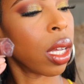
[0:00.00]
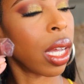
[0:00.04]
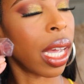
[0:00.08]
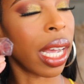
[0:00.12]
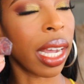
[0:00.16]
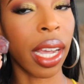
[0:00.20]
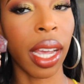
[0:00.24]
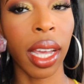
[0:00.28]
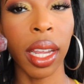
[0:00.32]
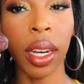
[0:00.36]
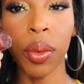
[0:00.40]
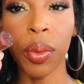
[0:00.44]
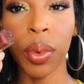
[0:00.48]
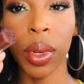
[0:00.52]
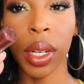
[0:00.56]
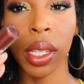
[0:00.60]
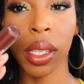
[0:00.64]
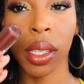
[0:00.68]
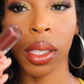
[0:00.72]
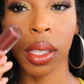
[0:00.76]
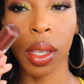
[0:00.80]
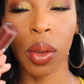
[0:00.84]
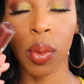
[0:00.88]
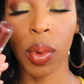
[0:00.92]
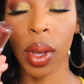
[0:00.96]
I kind of want to
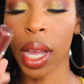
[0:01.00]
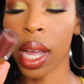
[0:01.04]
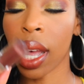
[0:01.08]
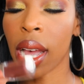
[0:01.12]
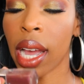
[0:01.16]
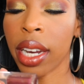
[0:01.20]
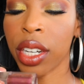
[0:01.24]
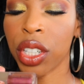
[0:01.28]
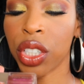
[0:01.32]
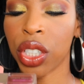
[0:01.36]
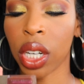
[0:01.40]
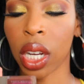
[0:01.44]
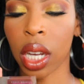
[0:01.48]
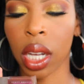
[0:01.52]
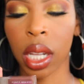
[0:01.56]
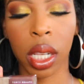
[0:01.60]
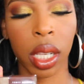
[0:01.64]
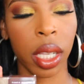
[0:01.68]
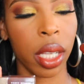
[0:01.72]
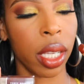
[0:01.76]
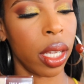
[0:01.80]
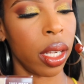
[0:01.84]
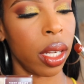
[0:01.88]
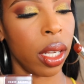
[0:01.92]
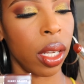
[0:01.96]
see what hot
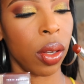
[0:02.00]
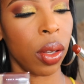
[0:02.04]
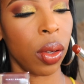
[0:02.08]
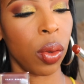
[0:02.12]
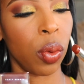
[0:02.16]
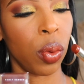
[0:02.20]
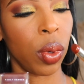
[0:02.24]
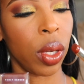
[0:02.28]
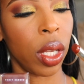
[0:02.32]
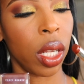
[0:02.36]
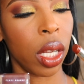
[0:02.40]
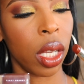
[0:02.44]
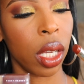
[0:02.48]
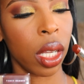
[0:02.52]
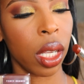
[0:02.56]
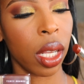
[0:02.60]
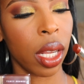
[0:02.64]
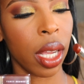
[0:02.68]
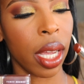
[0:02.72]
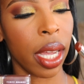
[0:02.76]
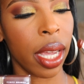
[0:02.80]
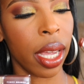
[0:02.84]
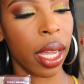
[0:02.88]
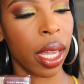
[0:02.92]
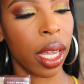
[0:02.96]
chocolate would look
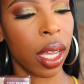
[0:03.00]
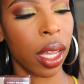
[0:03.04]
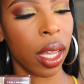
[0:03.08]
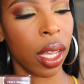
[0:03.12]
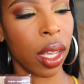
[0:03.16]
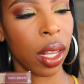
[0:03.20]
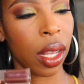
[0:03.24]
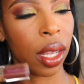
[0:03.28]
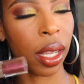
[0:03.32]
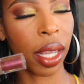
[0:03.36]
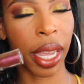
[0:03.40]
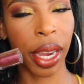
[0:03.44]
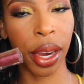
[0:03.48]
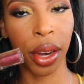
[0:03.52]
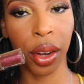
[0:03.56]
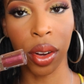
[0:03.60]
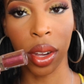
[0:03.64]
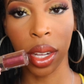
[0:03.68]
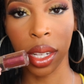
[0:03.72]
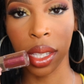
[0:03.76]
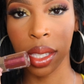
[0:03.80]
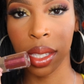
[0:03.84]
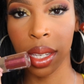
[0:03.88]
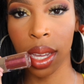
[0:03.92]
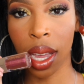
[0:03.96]
like layered
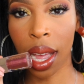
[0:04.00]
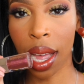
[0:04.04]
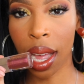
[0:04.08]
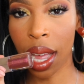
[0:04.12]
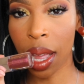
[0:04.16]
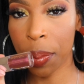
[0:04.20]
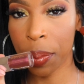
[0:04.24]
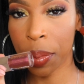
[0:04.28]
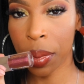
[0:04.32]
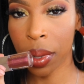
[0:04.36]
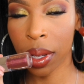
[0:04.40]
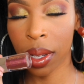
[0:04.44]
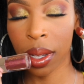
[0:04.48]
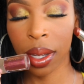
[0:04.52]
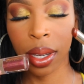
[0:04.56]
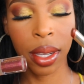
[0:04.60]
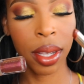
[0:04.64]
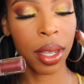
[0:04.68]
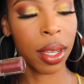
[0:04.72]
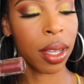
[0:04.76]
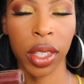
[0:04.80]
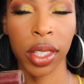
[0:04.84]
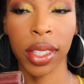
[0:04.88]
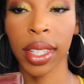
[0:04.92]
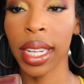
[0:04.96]
on top.
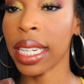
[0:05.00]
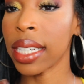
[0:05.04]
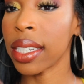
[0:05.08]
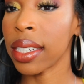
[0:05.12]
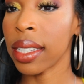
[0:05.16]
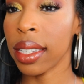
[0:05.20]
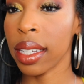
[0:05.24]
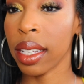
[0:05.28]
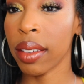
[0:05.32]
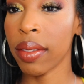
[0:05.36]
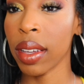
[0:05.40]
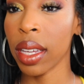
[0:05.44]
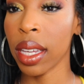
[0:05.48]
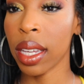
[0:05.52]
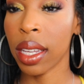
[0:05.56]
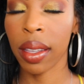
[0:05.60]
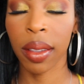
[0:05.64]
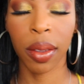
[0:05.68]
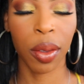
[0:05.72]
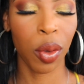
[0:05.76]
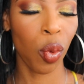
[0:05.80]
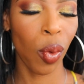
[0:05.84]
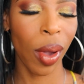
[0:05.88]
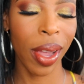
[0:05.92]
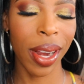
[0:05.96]
Should I just leave it?
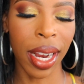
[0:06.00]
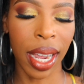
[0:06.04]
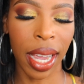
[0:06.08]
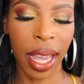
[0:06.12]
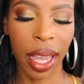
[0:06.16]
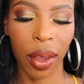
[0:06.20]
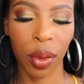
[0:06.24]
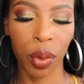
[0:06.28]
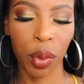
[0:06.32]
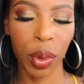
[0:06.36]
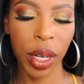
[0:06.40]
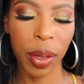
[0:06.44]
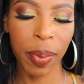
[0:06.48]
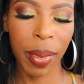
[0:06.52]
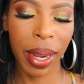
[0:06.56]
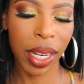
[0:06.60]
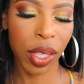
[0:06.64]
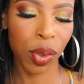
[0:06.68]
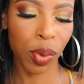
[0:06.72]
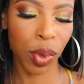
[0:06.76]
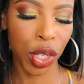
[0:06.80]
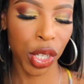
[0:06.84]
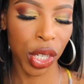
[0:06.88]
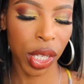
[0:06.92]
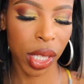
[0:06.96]
Why not? We might
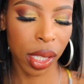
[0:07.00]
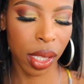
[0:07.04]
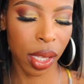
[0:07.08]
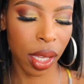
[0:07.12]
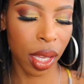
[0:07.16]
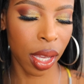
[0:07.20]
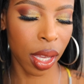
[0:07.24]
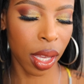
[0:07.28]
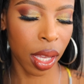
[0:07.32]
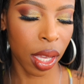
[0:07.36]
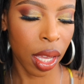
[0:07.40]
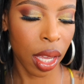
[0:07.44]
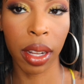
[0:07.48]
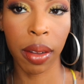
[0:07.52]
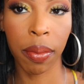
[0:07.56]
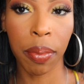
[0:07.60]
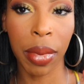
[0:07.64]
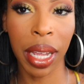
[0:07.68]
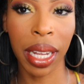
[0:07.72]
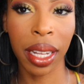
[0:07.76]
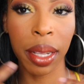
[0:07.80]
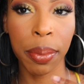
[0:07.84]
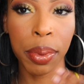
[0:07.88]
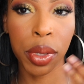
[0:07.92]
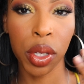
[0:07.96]
as well just see.
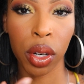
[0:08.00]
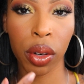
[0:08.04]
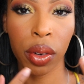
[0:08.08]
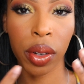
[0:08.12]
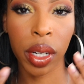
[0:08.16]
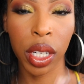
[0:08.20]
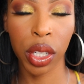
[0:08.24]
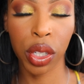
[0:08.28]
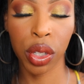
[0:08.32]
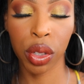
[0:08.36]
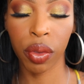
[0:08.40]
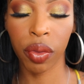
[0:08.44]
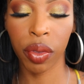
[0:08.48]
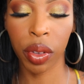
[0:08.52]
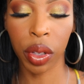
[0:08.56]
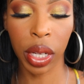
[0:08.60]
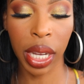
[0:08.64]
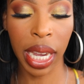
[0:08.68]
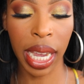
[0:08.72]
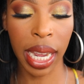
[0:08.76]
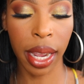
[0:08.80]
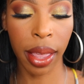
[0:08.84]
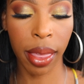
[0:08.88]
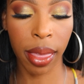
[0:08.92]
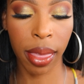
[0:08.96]
My lips already do feel
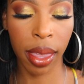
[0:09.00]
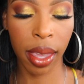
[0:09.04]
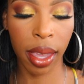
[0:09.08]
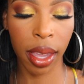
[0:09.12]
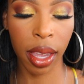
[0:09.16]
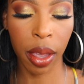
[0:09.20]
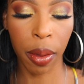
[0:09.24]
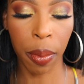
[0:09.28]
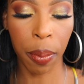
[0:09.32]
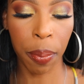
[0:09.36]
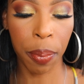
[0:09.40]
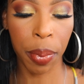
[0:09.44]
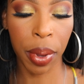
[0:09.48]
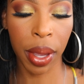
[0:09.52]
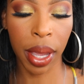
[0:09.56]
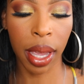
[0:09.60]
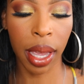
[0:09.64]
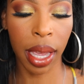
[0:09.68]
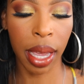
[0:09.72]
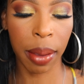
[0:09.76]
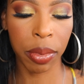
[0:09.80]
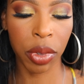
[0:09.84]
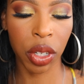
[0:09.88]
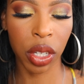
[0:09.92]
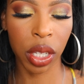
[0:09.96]
kind of thick,
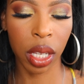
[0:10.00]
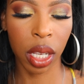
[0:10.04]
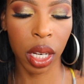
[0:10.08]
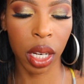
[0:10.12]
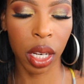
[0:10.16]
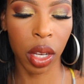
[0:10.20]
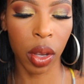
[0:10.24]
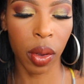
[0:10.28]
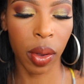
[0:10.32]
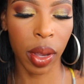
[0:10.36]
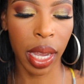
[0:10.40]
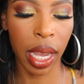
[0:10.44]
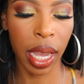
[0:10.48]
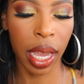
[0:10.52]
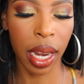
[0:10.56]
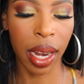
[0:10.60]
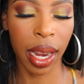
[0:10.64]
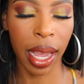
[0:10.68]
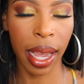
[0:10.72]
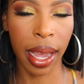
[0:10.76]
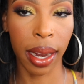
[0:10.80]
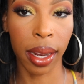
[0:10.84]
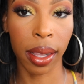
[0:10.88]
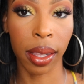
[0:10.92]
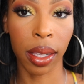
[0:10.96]
but I'm just gonna go ahead
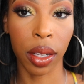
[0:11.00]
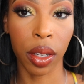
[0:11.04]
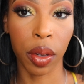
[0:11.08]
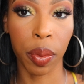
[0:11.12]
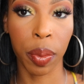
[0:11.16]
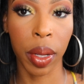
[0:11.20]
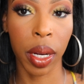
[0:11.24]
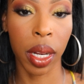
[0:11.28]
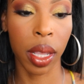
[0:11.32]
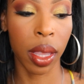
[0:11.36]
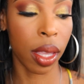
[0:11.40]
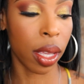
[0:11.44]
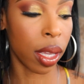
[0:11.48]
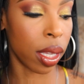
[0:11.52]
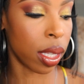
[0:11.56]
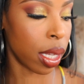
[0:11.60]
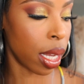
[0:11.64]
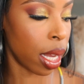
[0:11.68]
and add a little bit of this